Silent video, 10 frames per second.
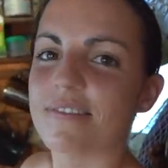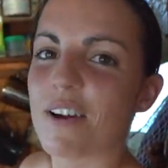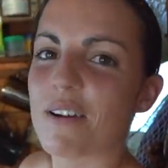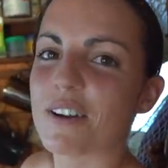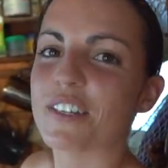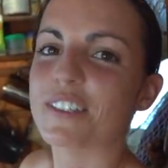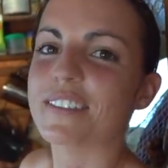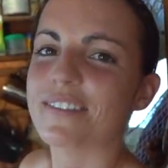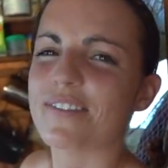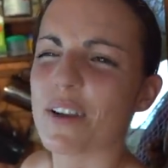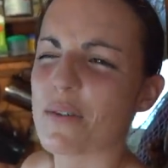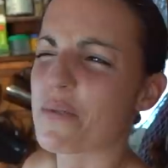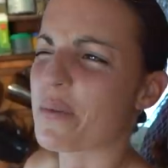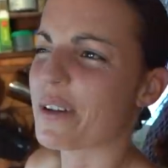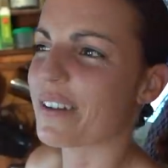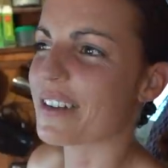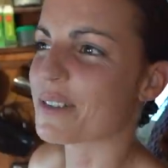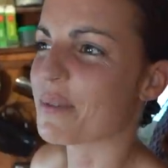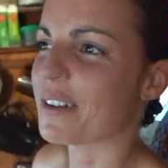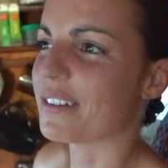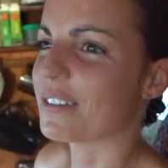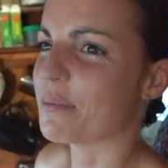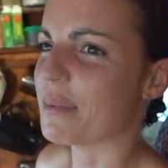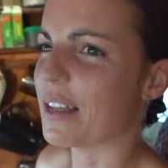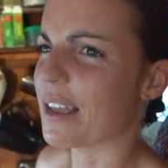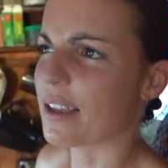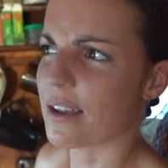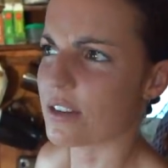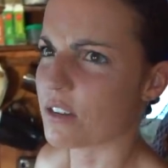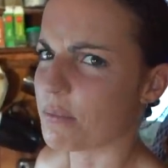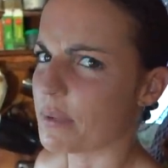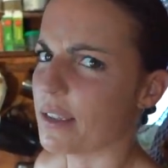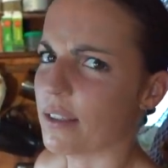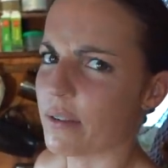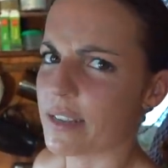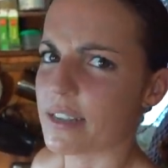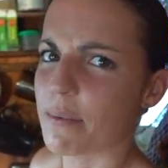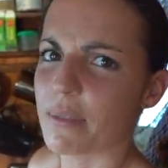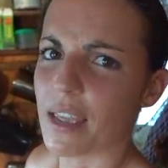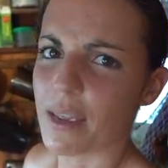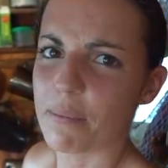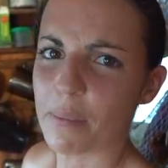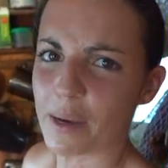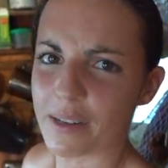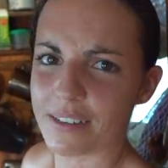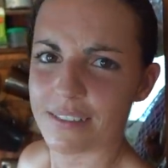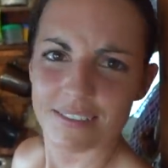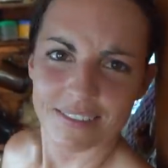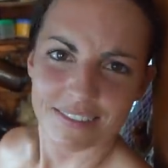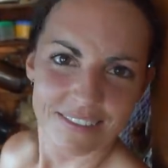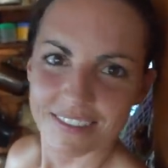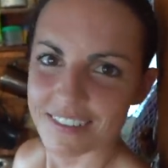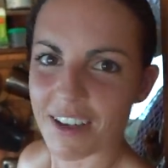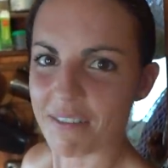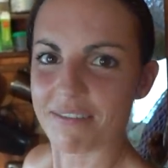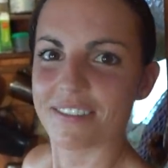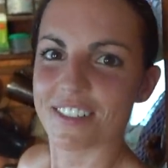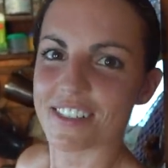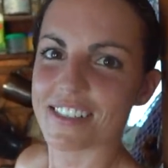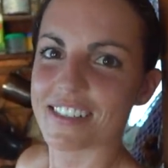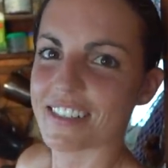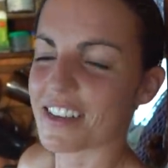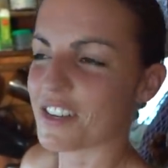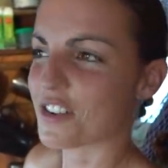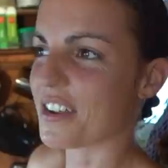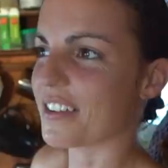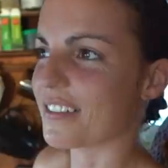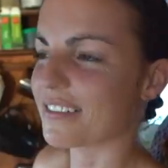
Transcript: Very good. Very weird as well to be like, I should be doing something, but no, just enjoying